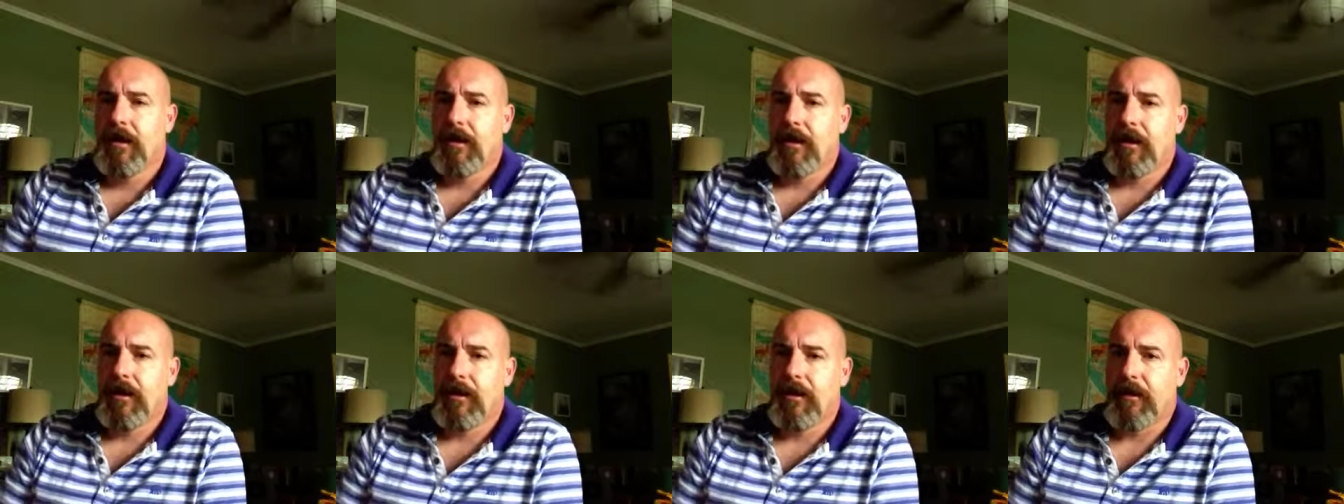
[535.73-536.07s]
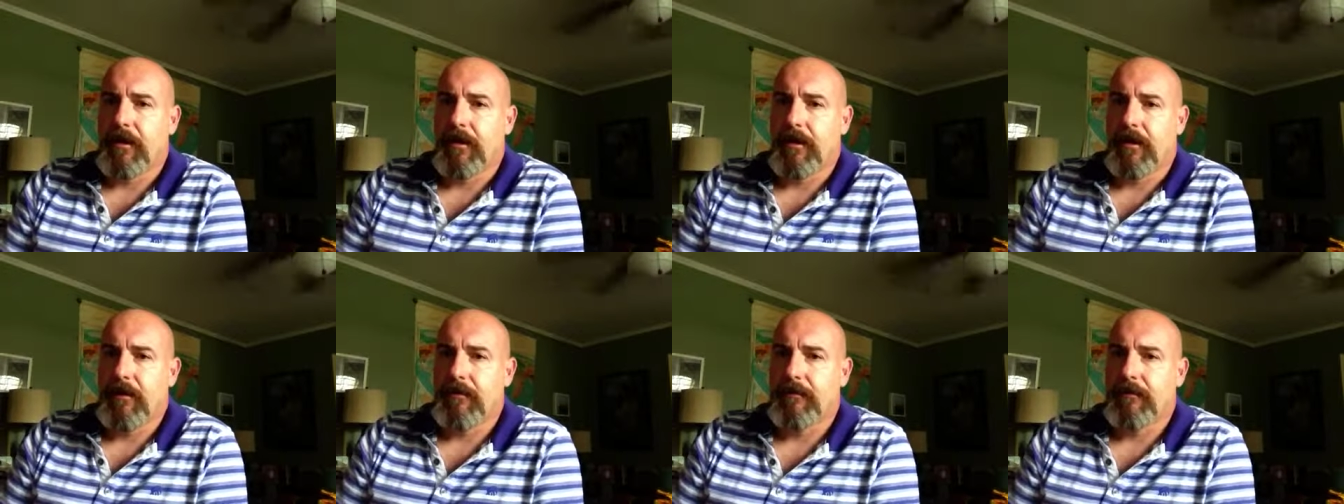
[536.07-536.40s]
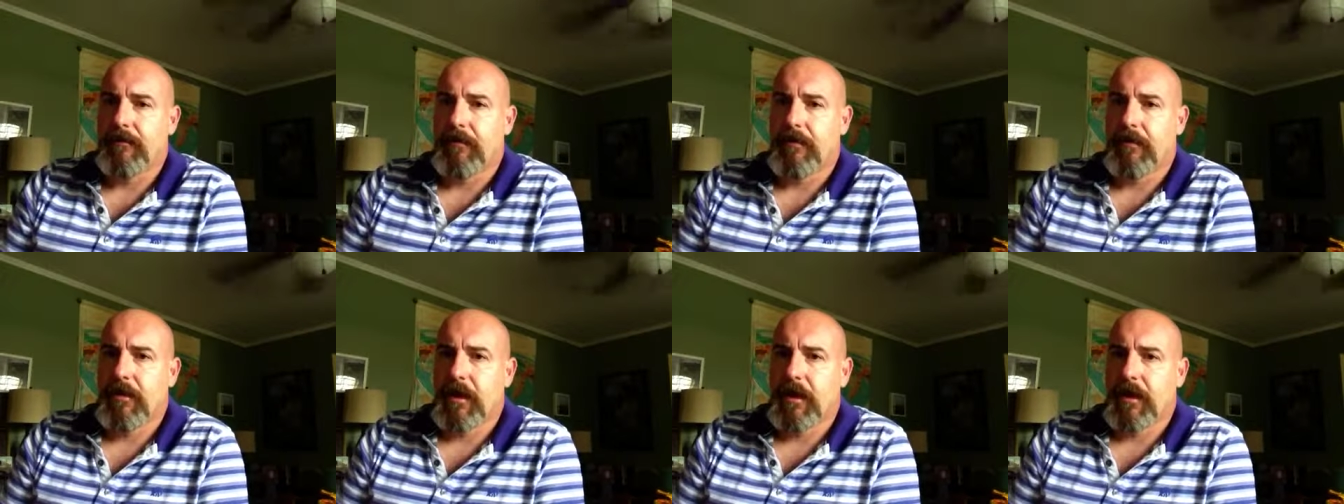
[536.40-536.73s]

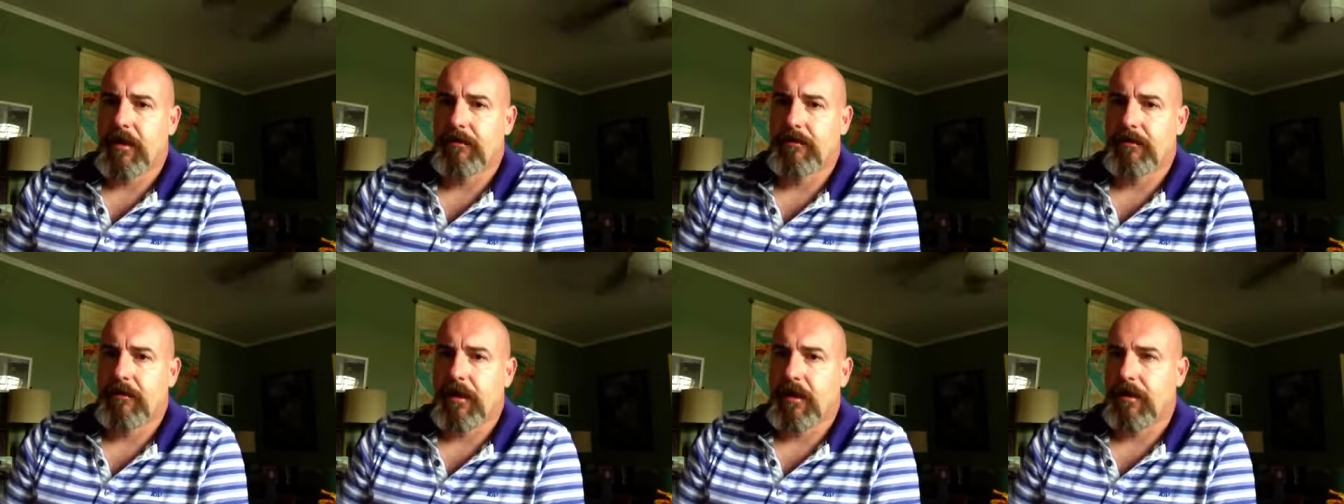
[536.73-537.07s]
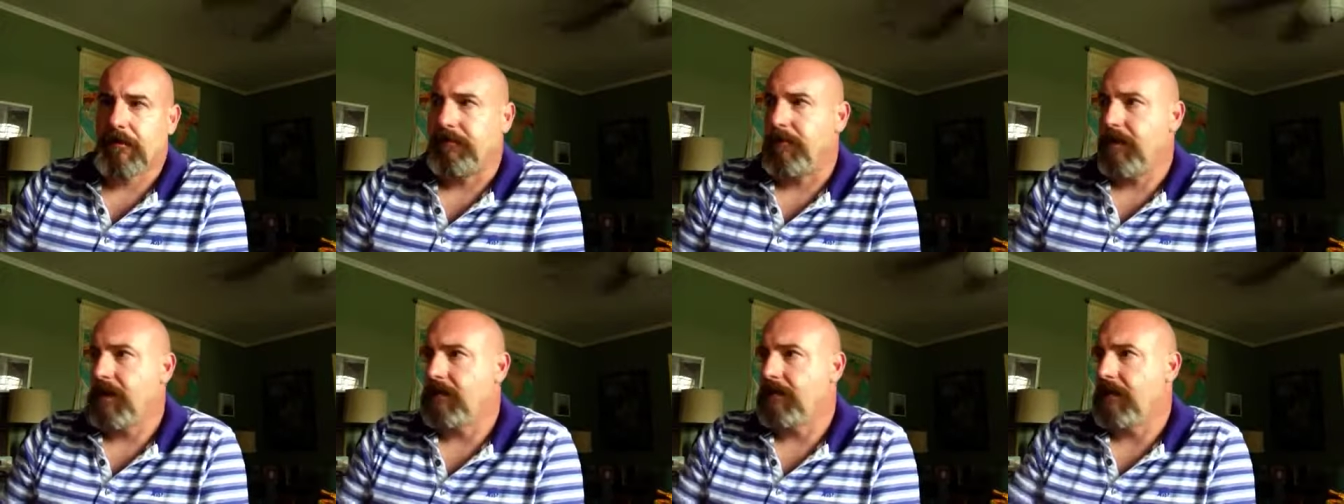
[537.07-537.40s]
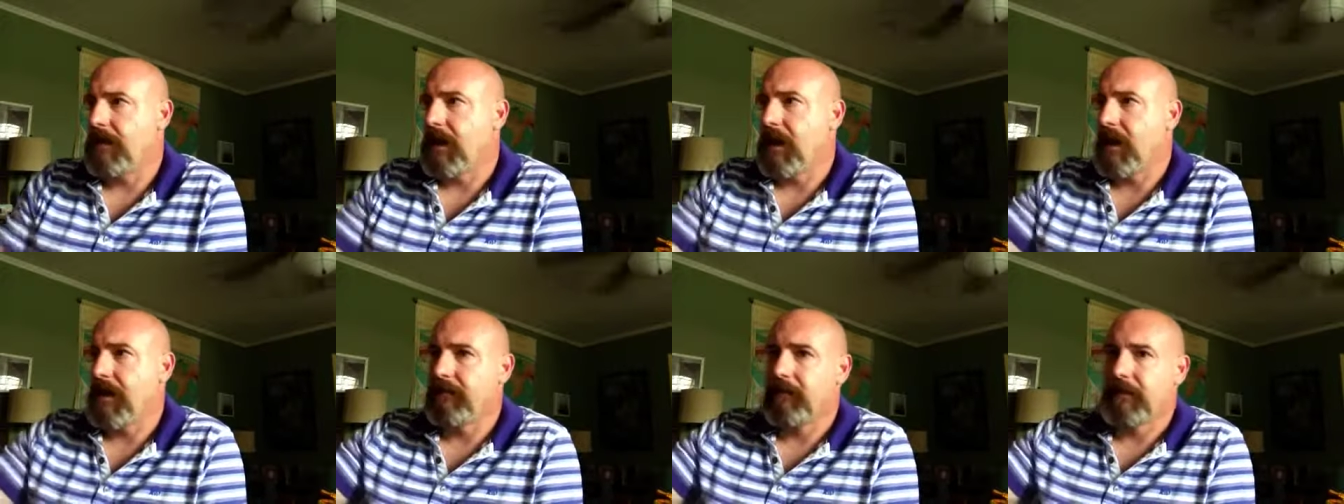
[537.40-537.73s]
um, and, and
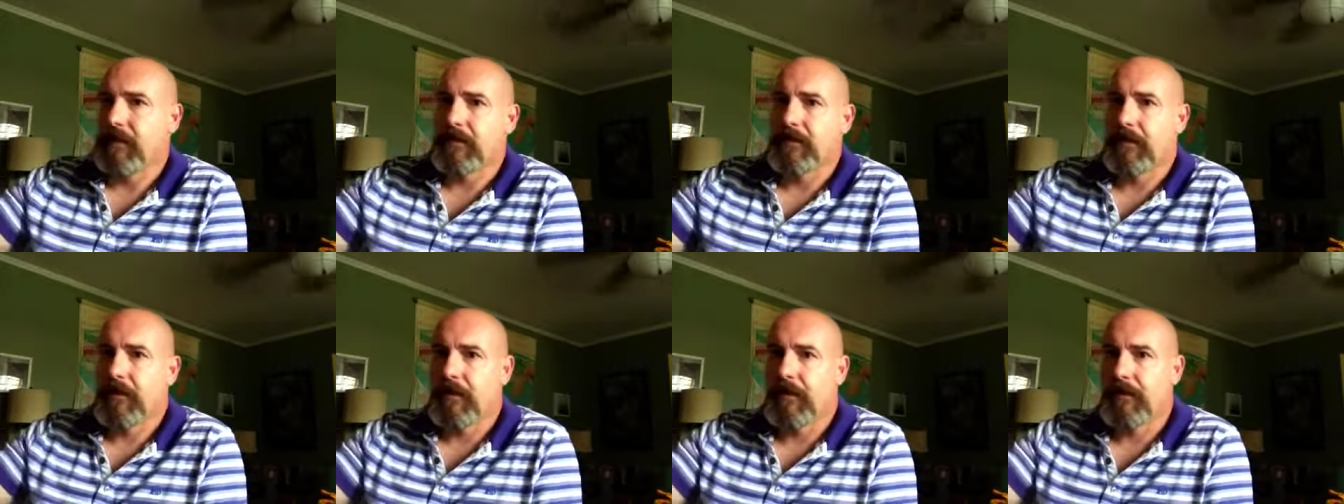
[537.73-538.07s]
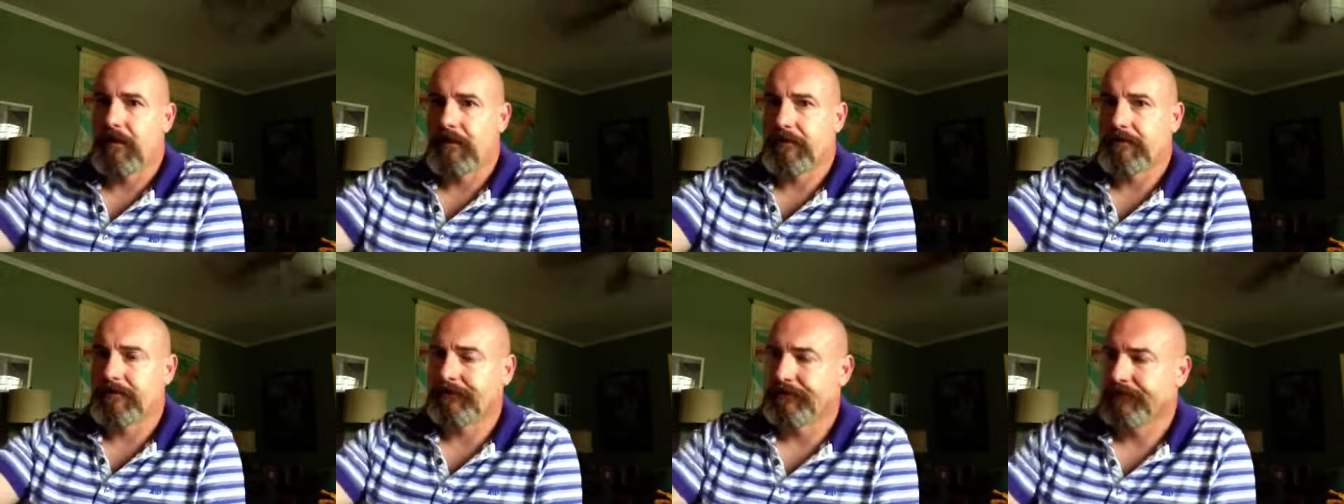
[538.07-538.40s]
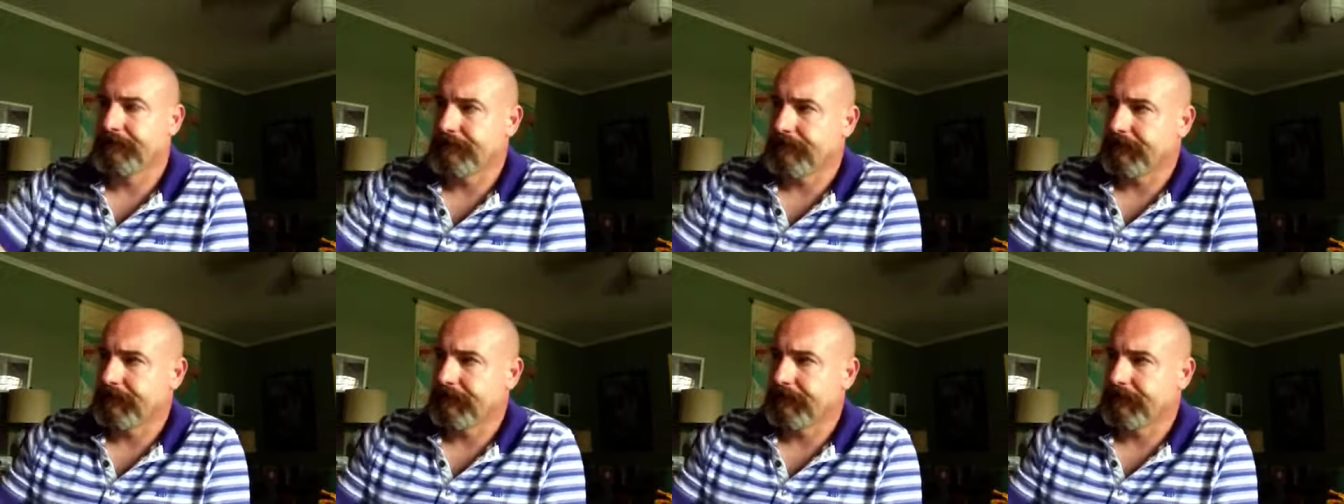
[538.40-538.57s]
maybe having, um,